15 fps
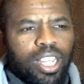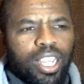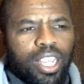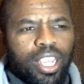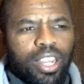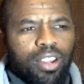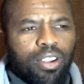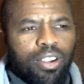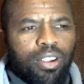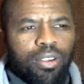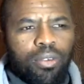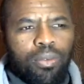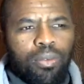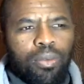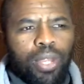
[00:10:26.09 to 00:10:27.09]
You
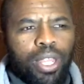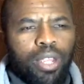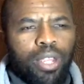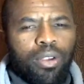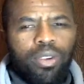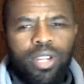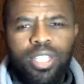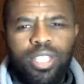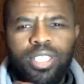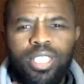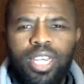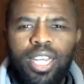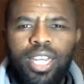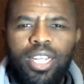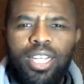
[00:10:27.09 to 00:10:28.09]
know, we
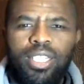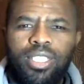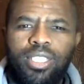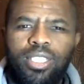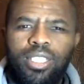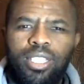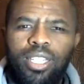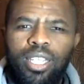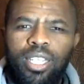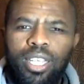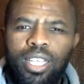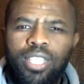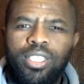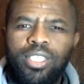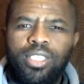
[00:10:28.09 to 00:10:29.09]
understand that
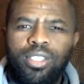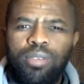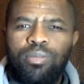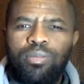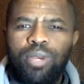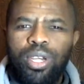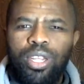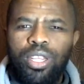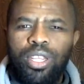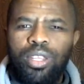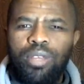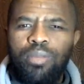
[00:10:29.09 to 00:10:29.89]
he is somebody,